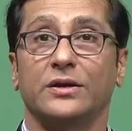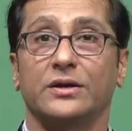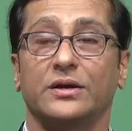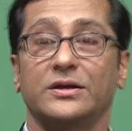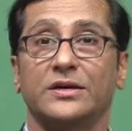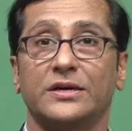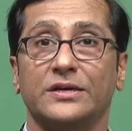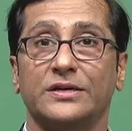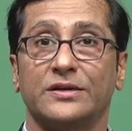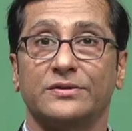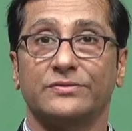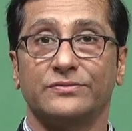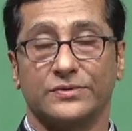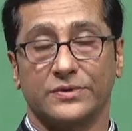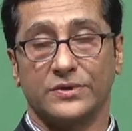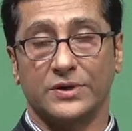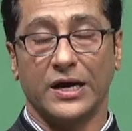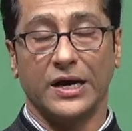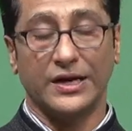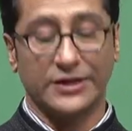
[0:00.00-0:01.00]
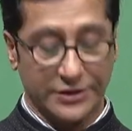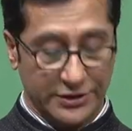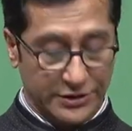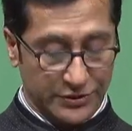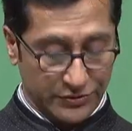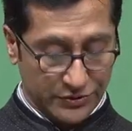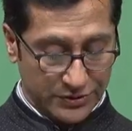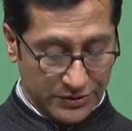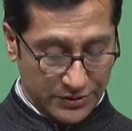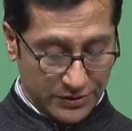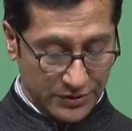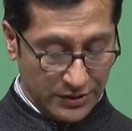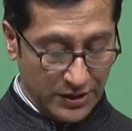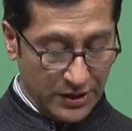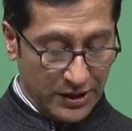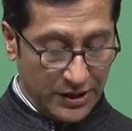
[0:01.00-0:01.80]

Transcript: this kind of uh, additives.